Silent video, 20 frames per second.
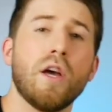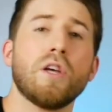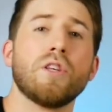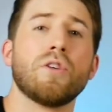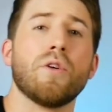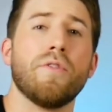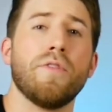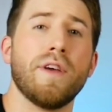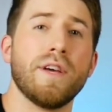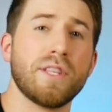
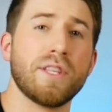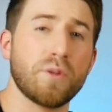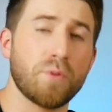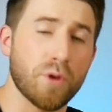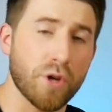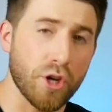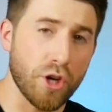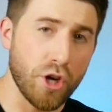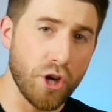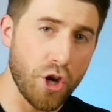So in this,
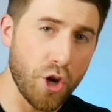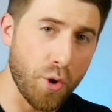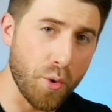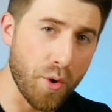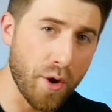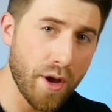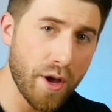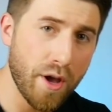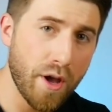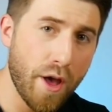we're going to
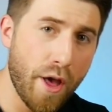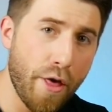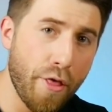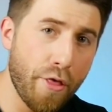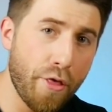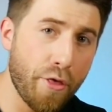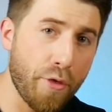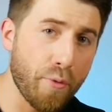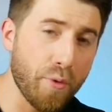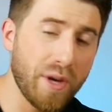do
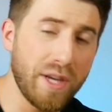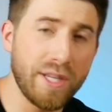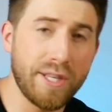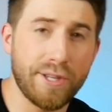3